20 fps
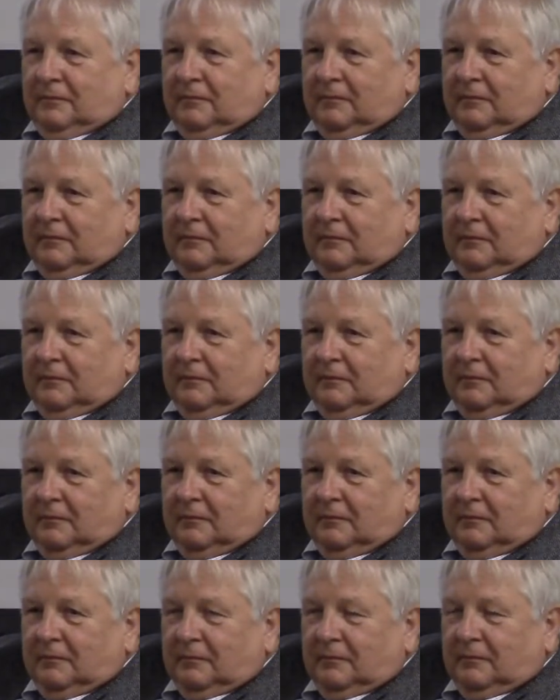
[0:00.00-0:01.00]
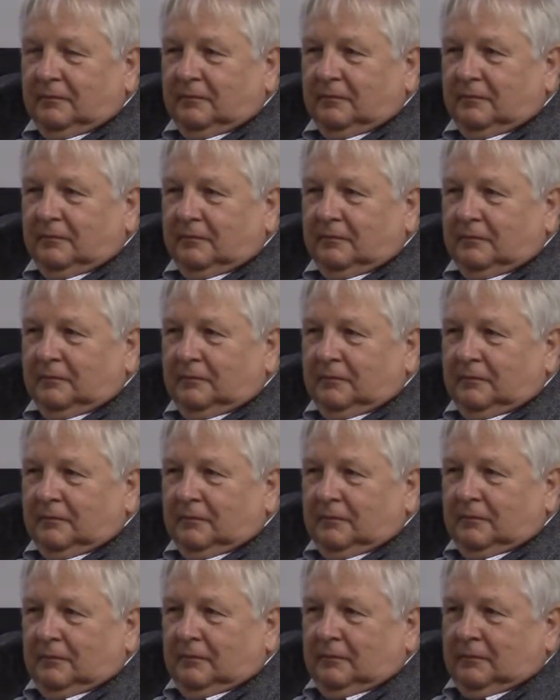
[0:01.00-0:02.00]

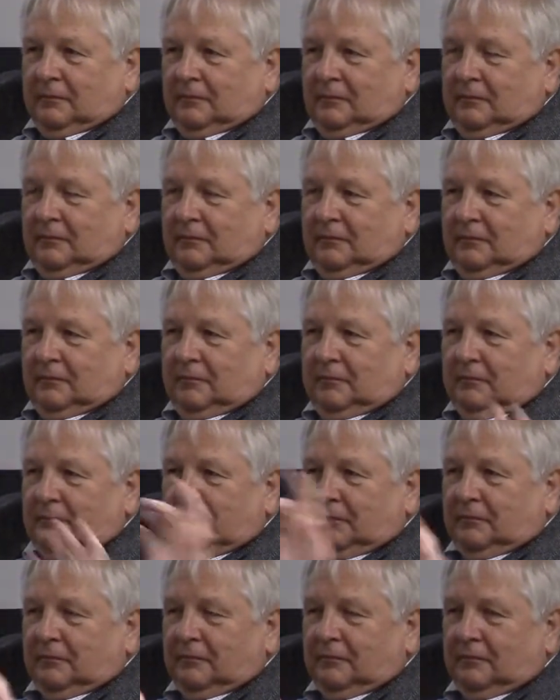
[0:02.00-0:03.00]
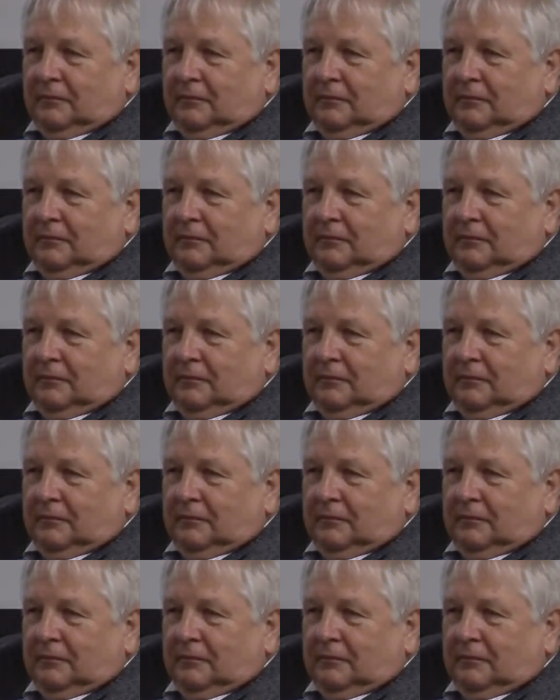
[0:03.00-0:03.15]
The person shown says nothing.